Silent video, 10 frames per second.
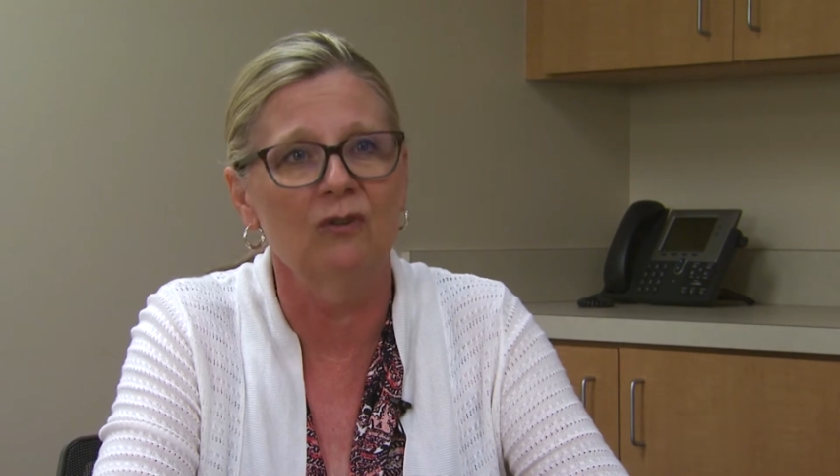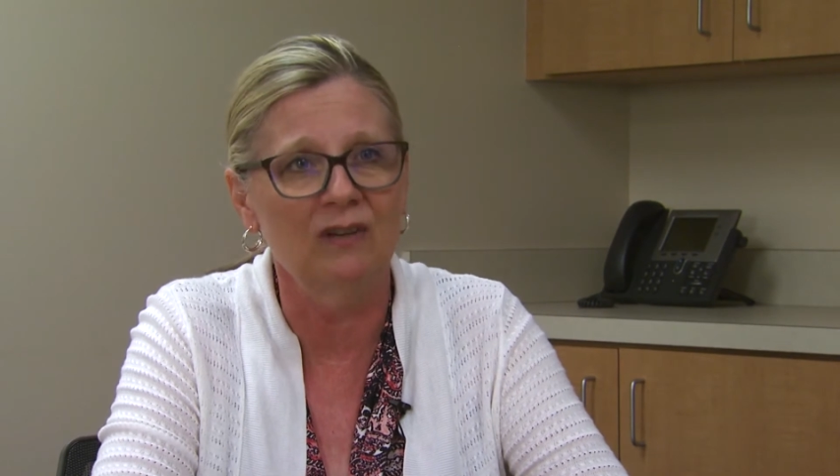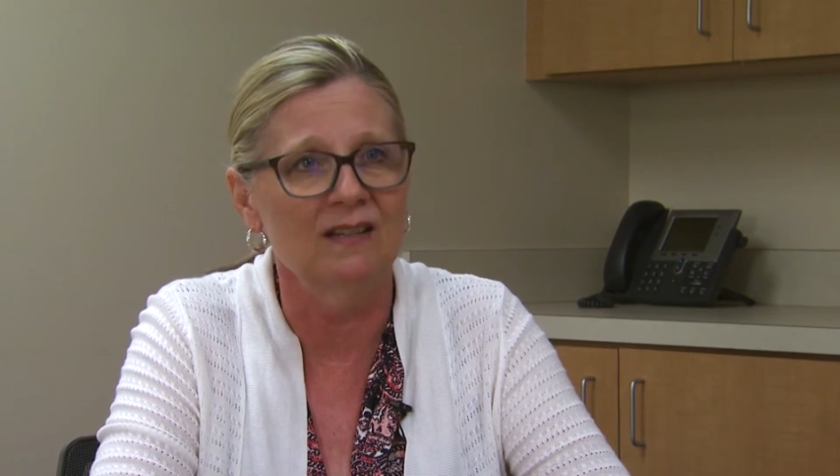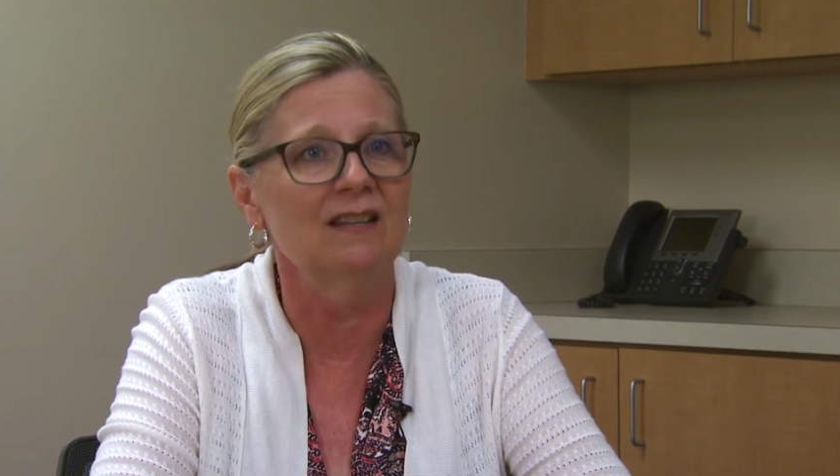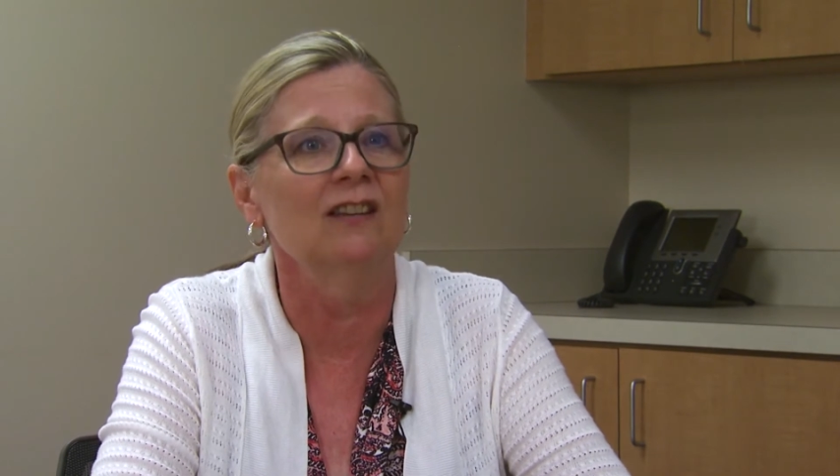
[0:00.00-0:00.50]
will
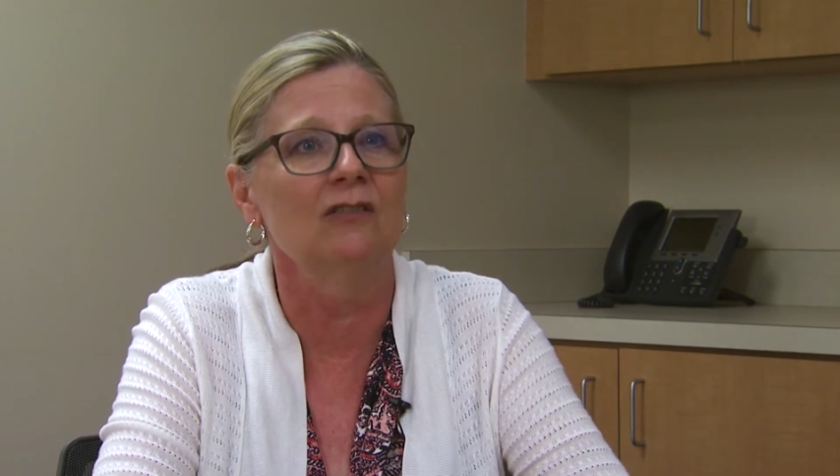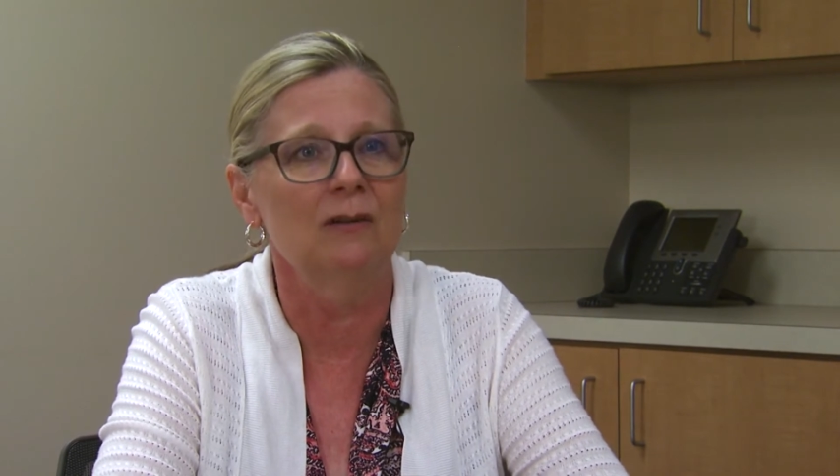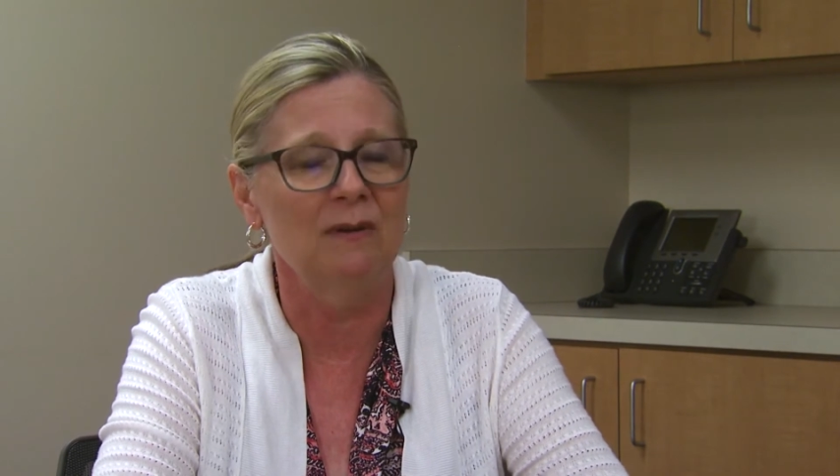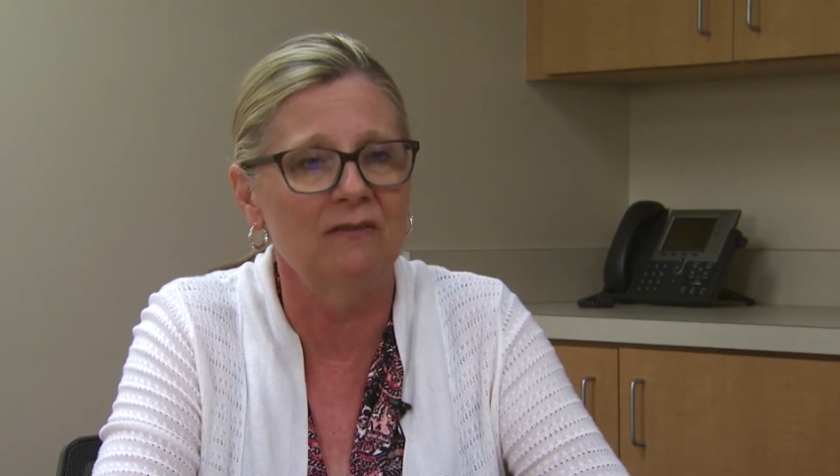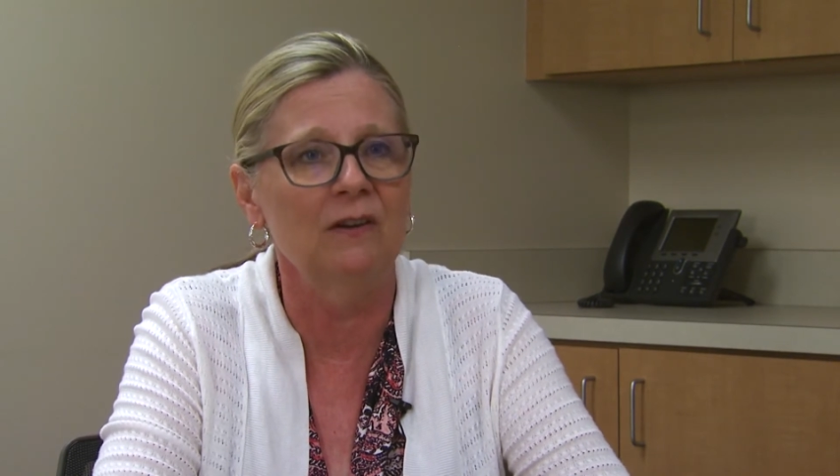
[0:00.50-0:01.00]
continue
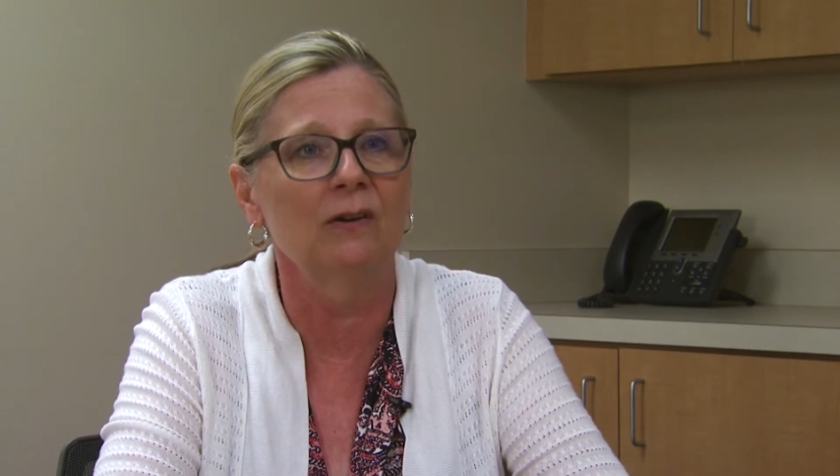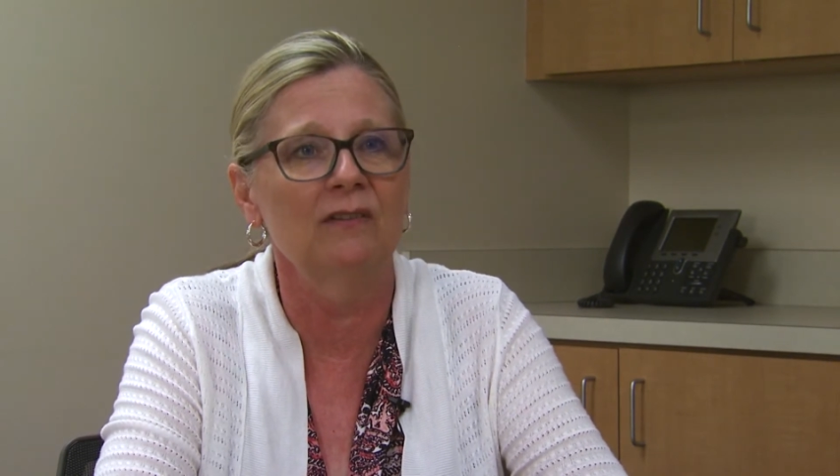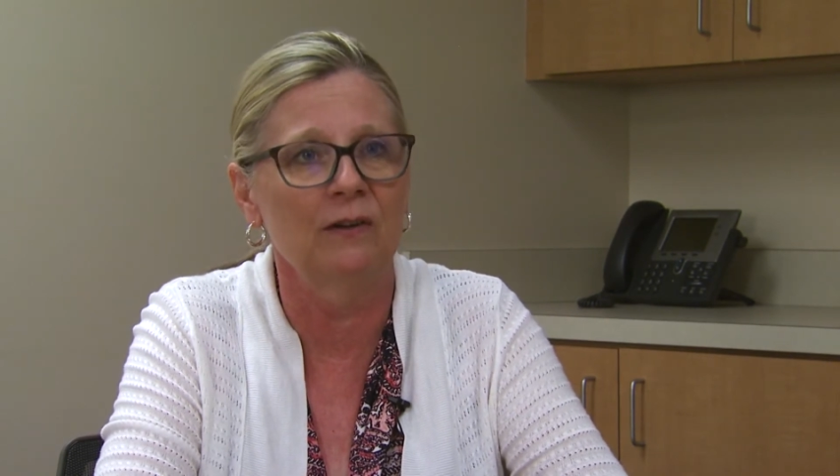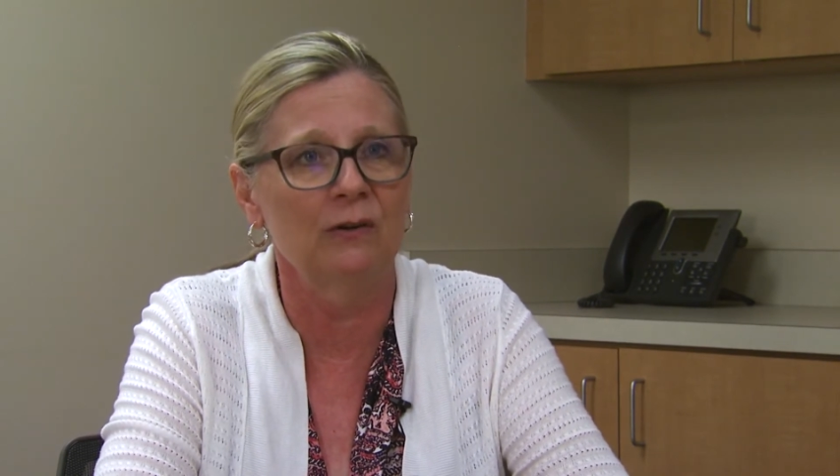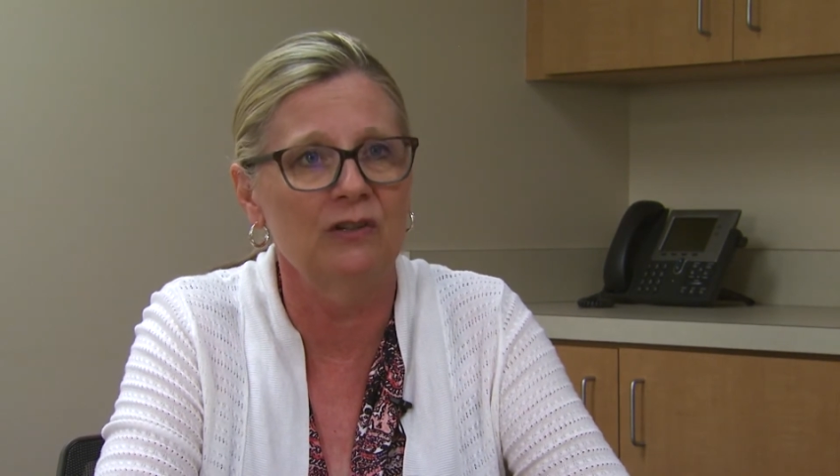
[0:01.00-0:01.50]
to be very,
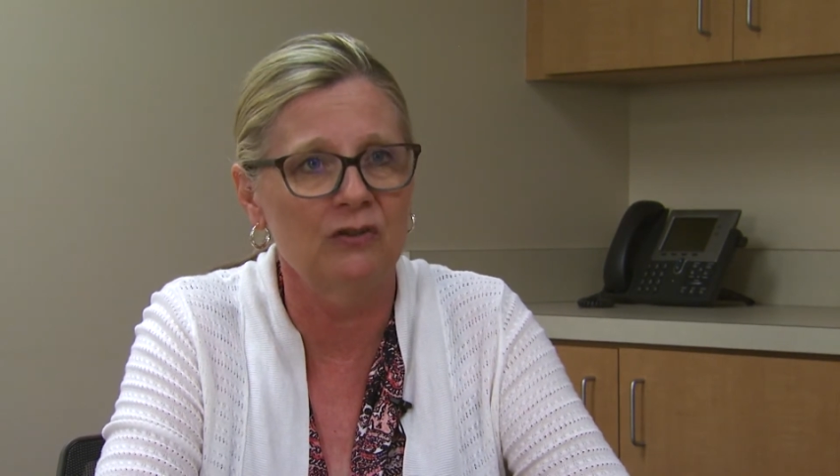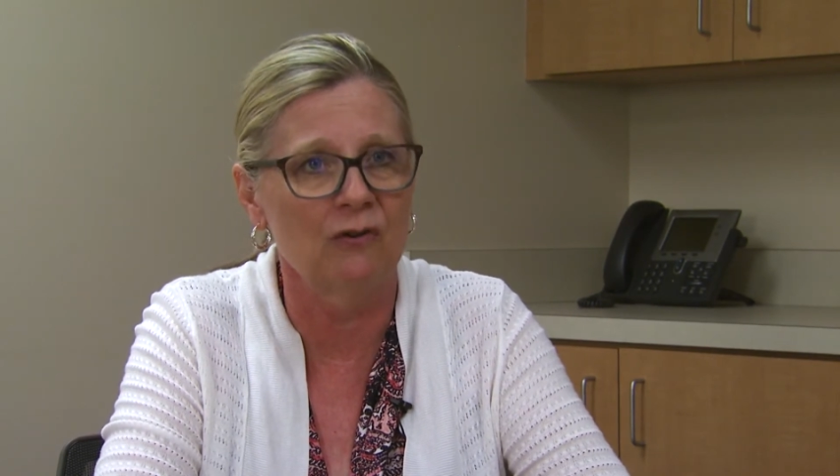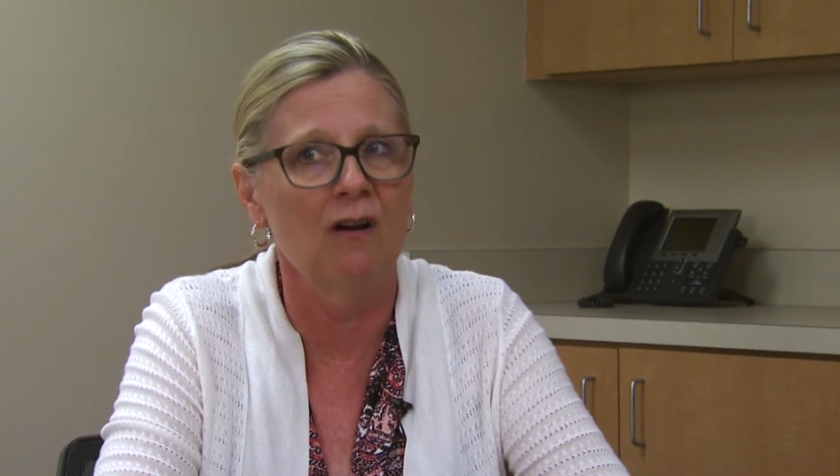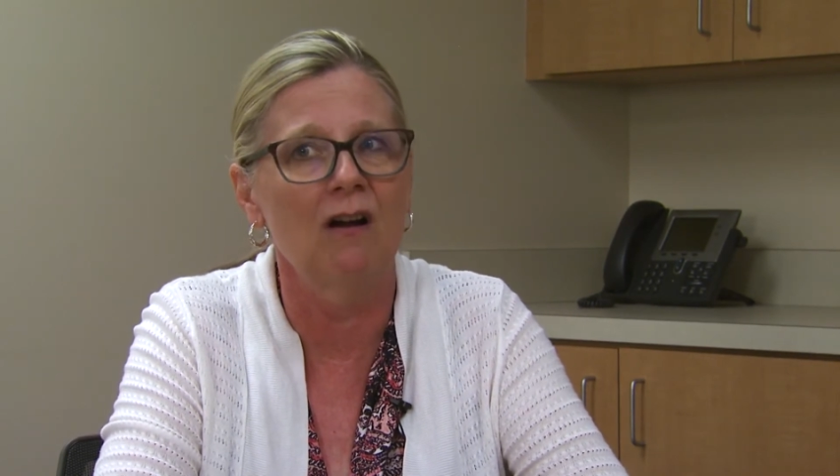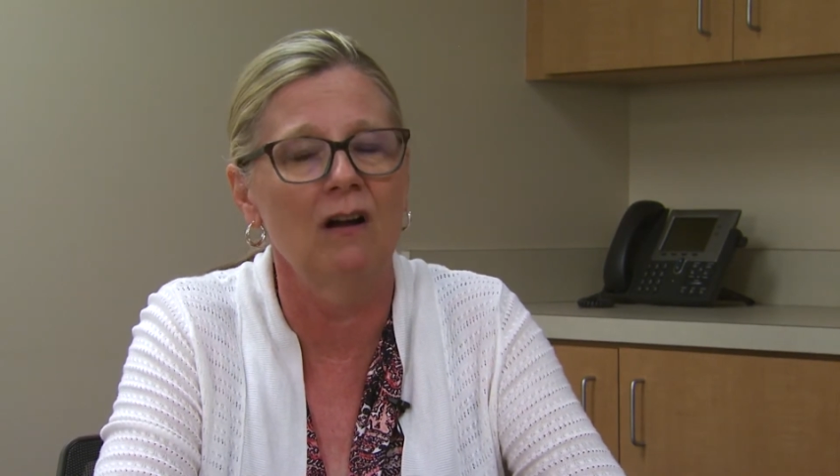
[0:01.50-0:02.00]
very
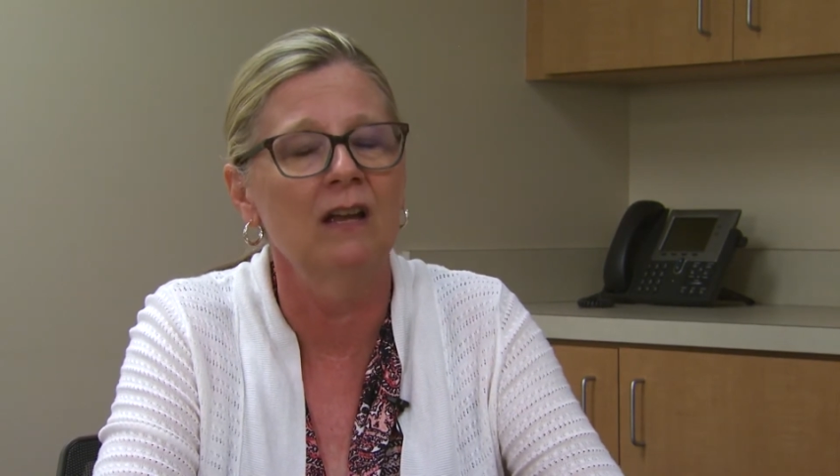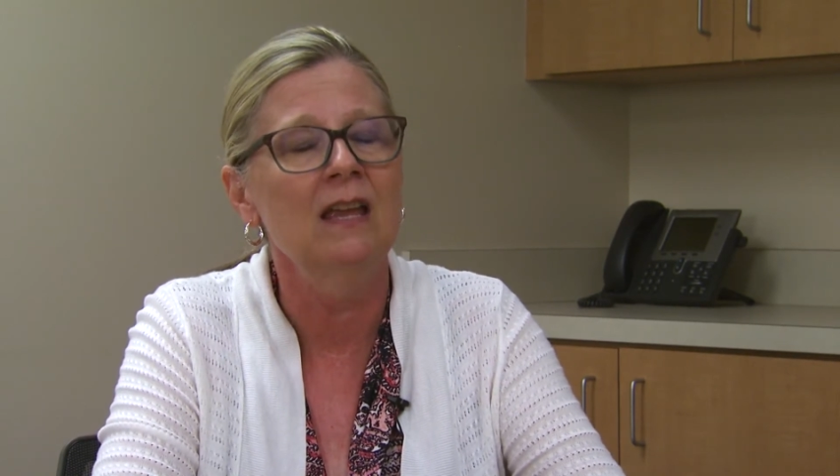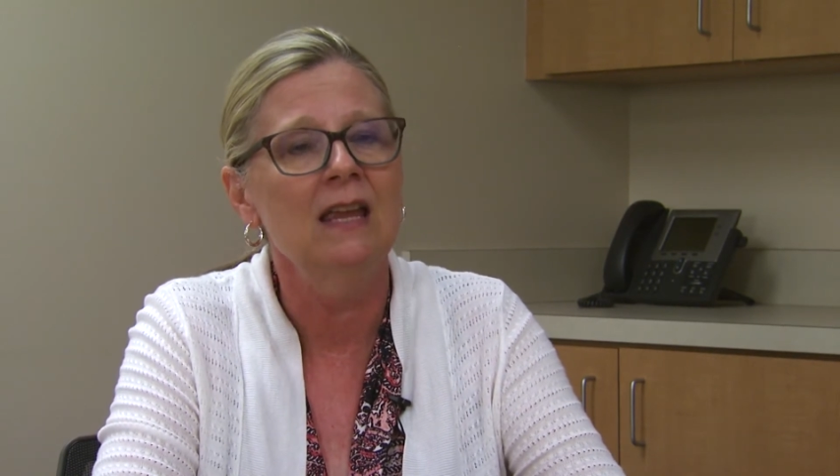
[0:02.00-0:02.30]
strong.